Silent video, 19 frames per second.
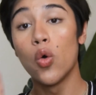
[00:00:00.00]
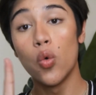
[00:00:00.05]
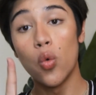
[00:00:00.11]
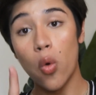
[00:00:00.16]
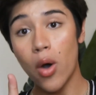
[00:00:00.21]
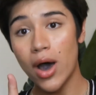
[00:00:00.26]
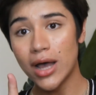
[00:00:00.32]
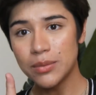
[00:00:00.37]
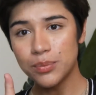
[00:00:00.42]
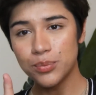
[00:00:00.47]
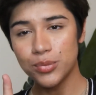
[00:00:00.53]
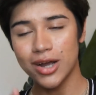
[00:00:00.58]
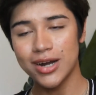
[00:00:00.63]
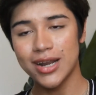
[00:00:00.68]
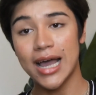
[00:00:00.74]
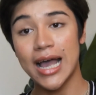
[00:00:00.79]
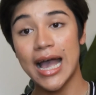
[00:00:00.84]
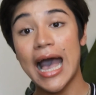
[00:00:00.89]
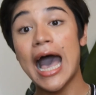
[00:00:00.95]
one
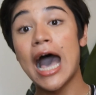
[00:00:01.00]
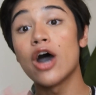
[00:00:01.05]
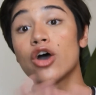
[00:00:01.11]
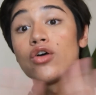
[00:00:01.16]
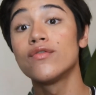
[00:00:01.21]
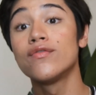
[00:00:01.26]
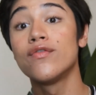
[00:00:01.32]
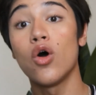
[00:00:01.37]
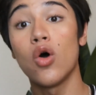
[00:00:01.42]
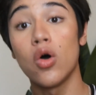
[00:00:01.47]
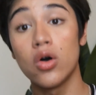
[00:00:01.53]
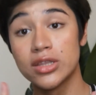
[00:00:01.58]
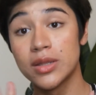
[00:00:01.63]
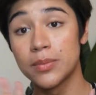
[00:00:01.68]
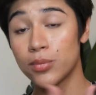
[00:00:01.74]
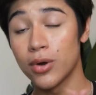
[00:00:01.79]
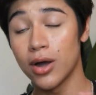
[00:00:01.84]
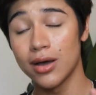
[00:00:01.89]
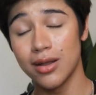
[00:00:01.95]
product out of all
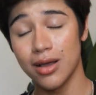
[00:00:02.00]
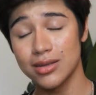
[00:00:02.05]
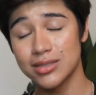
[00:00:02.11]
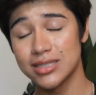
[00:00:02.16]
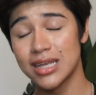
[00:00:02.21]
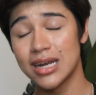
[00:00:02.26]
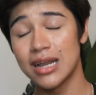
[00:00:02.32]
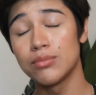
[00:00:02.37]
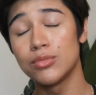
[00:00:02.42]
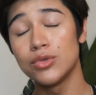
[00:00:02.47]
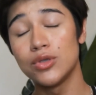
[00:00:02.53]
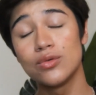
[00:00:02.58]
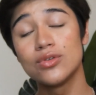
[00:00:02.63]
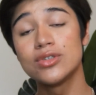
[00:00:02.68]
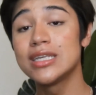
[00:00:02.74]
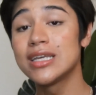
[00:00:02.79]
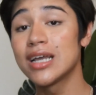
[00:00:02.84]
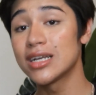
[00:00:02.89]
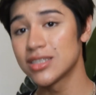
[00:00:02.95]
the products that I'm
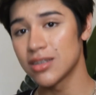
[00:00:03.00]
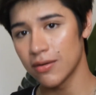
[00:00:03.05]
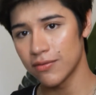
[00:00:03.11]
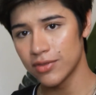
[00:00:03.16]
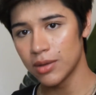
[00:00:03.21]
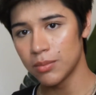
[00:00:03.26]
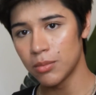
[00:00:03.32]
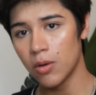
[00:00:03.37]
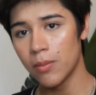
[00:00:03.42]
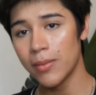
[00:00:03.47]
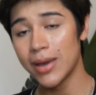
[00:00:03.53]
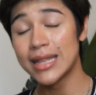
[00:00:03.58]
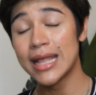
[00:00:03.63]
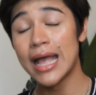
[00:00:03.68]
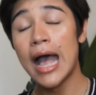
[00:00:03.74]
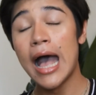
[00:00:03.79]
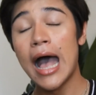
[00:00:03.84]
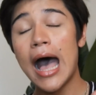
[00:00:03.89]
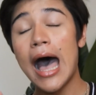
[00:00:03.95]
using as of the moment,
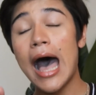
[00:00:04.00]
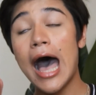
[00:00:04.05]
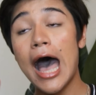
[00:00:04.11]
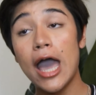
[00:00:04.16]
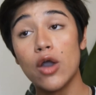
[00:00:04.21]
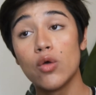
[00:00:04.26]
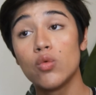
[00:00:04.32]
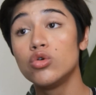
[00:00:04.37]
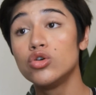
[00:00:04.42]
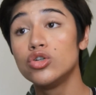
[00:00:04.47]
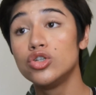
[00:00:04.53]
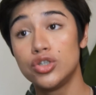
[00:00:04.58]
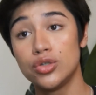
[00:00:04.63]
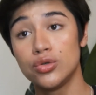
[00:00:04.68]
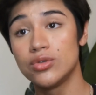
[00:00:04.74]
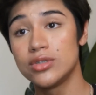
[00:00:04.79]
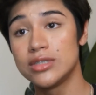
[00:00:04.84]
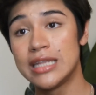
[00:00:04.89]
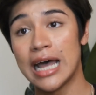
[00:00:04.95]
I would
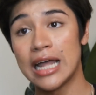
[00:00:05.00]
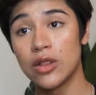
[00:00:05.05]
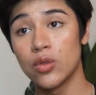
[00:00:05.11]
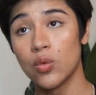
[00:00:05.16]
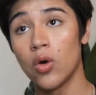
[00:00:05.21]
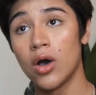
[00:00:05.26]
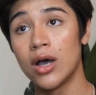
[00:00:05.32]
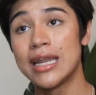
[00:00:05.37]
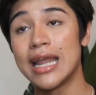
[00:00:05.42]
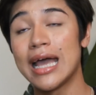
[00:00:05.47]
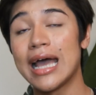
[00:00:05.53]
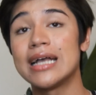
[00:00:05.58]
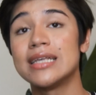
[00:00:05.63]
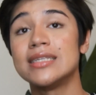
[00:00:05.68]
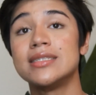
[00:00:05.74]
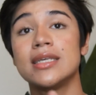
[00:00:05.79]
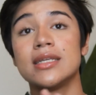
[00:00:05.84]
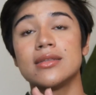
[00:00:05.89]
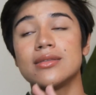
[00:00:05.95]
choose that one,
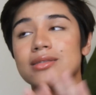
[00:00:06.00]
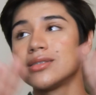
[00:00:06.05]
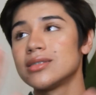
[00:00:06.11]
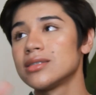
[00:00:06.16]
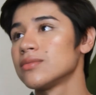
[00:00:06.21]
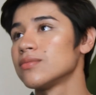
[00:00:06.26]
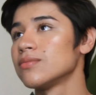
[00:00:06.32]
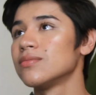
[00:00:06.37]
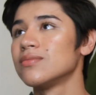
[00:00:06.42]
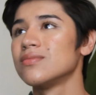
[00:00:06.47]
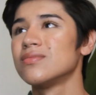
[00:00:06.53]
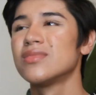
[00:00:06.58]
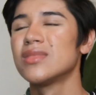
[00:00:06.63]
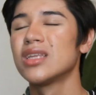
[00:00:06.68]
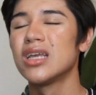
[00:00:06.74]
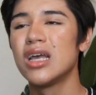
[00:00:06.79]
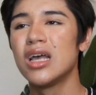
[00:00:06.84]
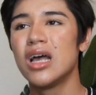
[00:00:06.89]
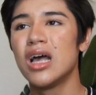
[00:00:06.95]
as it's,
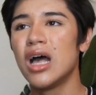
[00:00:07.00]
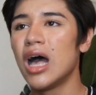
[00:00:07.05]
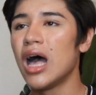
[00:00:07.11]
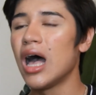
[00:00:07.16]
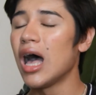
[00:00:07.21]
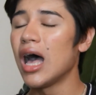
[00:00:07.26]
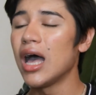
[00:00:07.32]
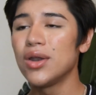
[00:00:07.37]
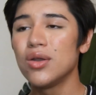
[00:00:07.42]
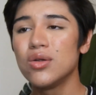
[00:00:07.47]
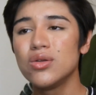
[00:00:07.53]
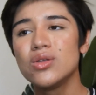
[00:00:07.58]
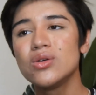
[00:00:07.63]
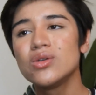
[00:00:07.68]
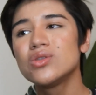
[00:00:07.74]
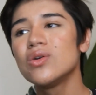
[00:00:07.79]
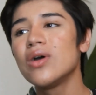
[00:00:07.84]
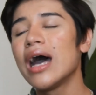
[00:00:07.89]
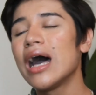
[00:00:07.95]
I don't
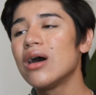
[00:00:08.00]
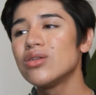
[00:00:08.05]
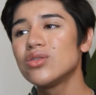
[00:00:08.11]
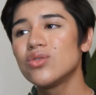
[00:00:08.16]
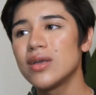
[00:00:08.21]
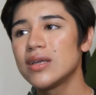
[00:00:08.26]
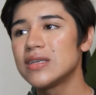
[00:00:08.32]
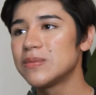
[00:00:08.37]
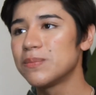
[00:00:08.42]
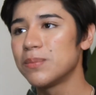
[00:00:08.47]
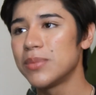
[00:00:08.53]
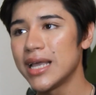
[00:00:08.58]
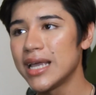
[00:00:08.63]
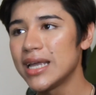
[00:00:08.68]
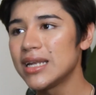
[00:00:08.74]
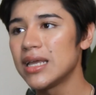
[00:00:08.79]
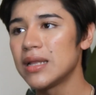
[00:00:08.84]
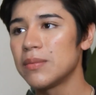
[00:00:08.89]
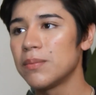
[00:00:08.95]
know how to
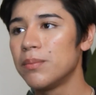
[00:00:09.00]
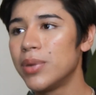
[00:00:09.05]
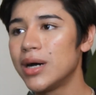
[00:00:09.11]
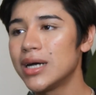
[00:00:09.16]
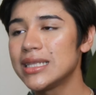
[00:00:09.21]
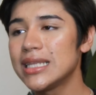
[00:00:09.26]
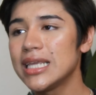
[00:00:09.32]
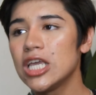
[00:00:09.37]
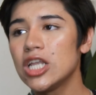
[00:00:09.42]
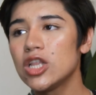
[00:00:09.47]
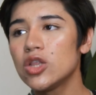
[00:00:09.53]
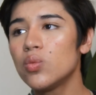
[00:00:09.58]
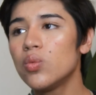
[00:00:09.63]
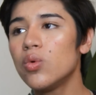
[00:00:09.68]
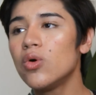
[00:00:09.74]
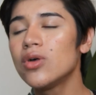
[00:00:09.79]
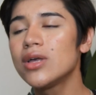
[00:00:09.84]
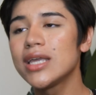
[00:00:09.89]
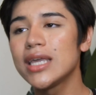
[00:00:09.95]
explain it, but it
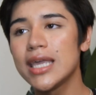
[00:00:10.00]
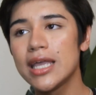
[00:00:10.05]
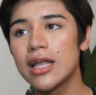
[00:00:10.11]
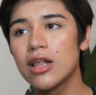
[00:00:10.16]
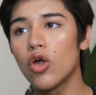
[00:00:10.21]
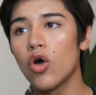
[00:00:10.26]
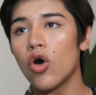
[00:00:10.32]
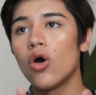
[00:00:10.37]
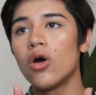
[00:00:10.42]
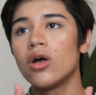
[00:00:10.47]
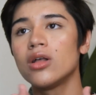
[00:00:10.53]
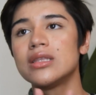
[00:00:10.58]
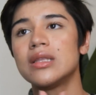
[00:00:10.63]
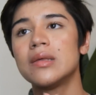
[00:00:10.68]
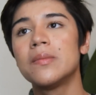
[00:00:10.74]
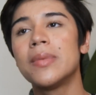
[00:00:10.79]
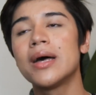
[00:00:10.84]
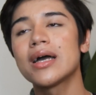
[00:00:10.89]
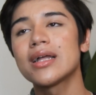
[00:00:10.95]
will kill all
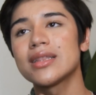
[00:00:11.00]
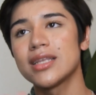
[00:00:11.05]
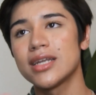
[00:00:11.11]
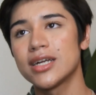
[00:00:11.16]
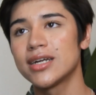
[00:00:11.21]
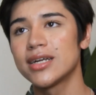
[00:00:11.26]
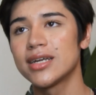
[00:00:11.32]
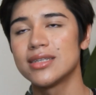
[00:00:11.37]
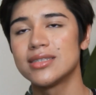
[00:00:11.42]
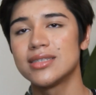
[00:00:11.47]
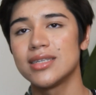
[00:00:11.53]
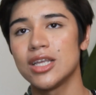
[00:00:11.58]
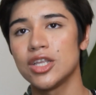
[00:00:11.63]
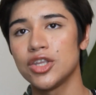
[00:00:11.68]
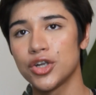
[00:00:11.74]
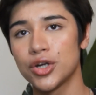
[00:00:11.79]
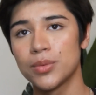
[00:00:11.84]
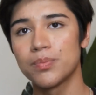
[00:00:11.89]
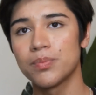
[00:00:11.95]
the bacteria
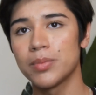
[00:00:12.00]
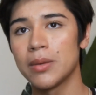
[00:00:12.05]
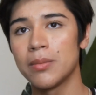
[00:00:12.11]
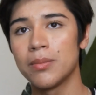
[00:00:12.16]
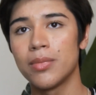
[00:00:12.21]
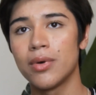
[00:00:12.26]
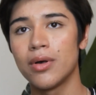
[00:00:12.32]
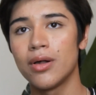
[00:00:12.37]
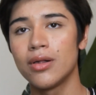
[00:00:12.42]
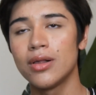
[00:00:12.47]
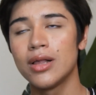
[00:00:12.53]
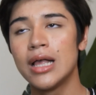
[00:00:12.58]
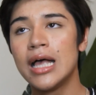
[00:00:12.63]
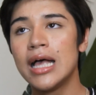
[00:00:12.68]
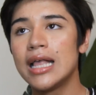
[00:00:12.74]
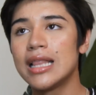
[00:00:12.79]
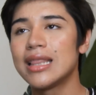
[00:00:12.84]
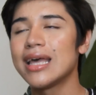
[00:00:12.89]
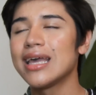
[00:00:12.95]
in your pimple.
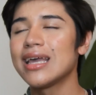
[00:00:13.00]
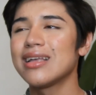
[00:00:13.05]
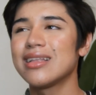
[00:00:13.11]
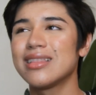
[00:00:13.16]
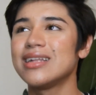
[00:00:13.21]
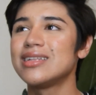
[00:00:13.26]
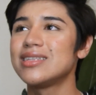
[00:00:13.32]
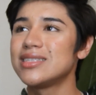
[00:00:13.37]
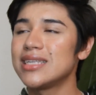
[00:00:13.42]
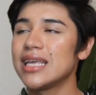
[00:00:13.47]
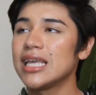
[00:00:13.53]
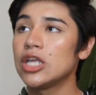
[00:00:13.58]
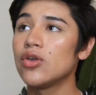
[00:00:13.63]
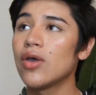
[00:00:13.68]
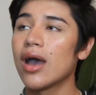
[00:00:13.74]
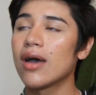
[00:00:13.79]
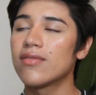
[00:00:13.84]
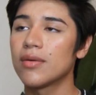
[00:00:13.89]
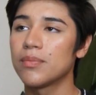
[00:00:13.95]
Like, let's say
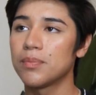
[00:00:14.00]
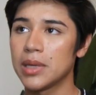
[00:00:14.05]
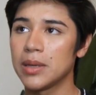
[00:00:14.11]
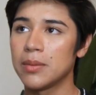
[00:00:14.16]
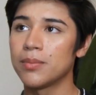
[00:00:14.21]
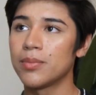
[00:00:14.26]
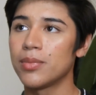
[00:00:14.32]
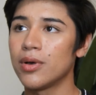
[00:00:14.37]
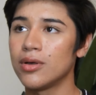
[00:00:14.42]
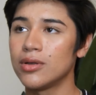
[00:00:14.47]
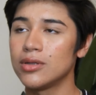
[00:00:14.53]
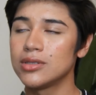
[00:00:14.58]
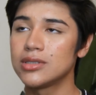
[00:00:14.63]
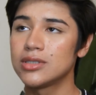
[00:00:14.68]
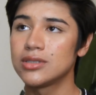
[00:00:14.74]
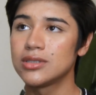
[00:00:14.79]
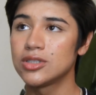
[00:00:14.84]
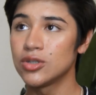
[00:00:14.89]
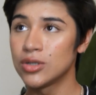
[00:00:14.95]
you have a pimple
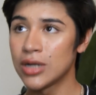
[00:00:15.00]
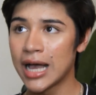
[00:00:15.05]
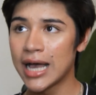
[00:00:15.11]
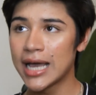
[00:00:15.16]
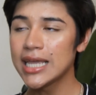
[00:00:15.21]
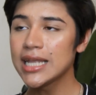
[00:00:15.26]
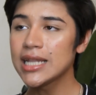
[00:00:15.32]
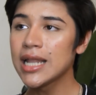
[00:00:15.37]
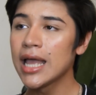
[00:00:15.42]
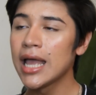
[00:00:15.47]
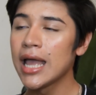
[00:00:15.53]
tonight,